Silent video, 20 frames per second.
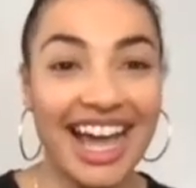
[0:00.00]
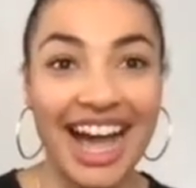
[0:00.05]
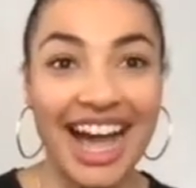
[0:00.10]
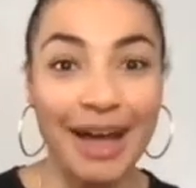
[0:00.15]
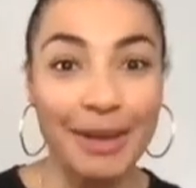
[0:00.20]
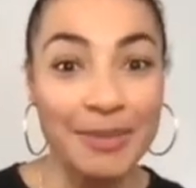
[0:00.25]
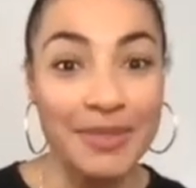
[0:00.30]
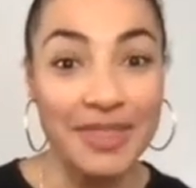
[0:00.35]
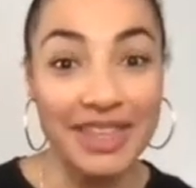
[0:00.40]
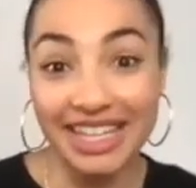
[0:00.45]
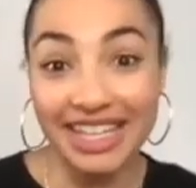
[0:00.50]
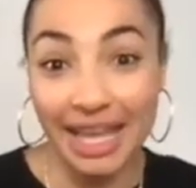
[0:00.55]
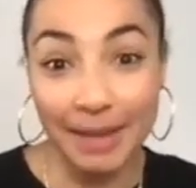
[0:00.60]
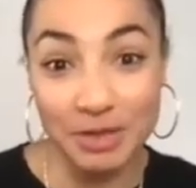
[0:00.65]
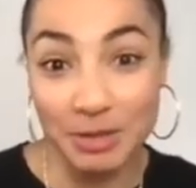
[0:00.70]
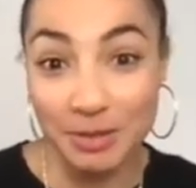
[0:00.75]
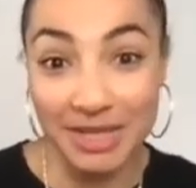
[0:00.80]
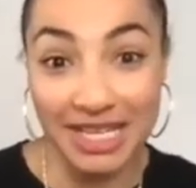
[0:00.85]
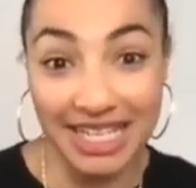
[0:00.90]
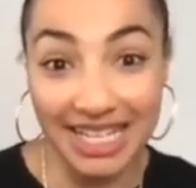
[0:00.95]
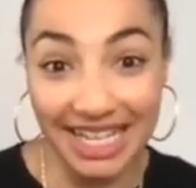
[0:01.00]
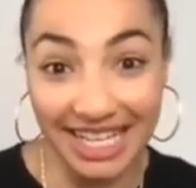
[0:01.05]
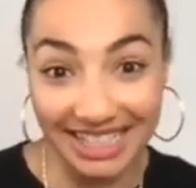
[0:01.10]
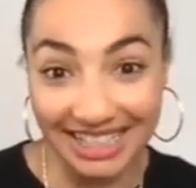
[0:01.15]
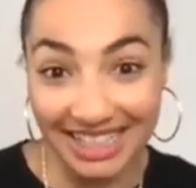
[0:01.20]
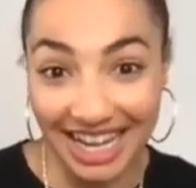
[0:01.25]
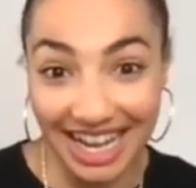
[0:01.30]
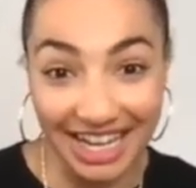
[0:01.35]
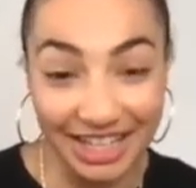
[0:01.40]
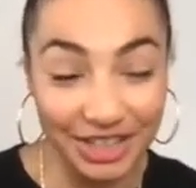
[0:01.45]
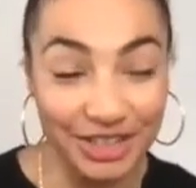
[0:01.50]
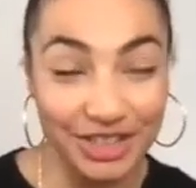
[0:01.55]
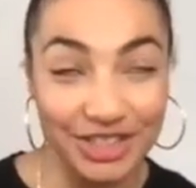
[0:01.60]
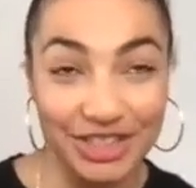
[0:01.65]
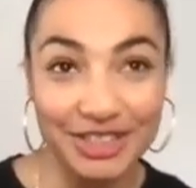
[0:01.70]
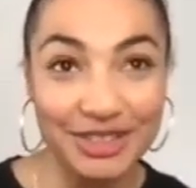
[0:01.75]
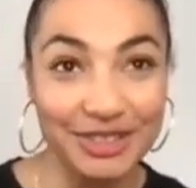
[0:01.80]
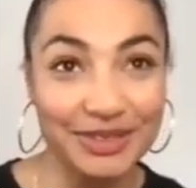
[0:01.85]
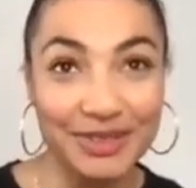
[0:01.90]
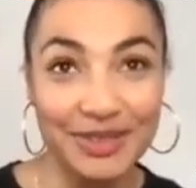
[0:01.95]
they kept me in it. I
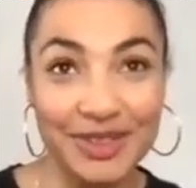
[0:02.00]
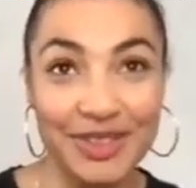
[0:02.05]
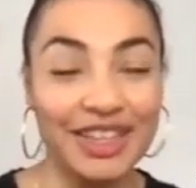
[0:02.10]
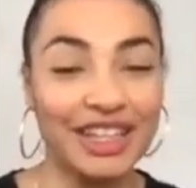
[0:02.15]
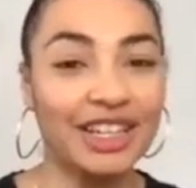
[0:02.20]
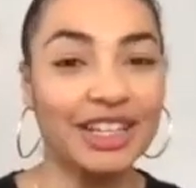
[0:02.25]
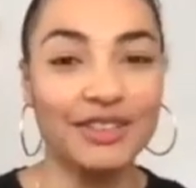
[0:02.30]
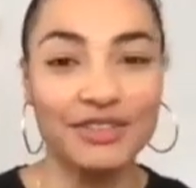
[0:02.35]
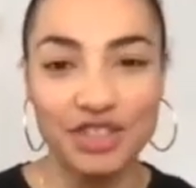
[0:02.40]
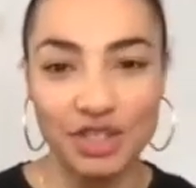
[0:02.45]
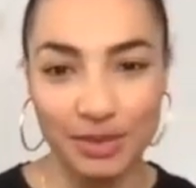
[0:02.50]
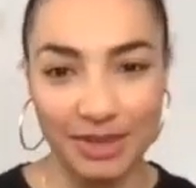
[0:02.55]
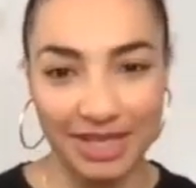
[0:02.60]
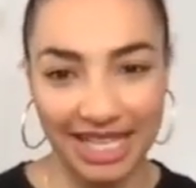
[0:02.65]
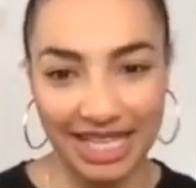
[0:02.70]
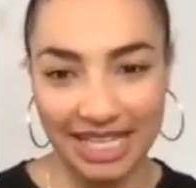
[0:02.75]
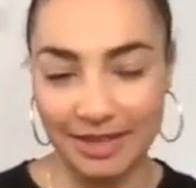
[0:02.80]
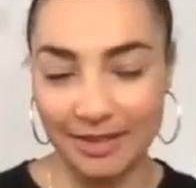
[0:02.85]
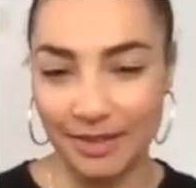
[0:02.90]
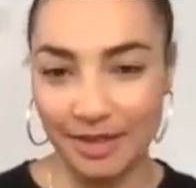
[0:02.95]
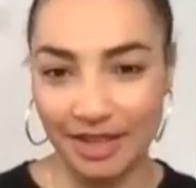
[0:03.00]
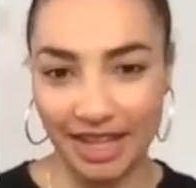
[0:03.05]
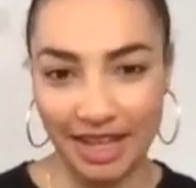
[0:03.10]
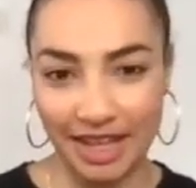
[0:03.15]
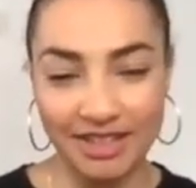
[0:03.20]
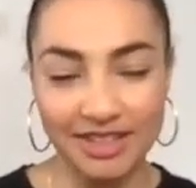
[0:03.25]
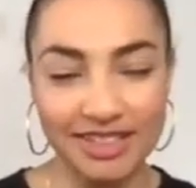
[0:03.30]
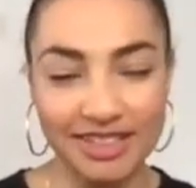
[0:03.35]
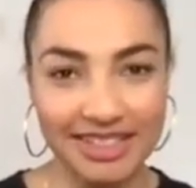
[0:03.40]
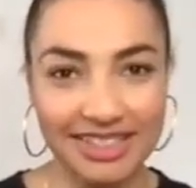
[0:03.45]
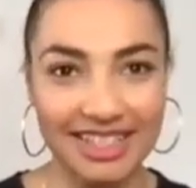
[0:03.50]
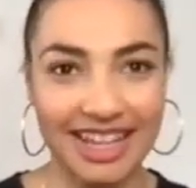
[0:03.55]
couldn't think of doing anything else.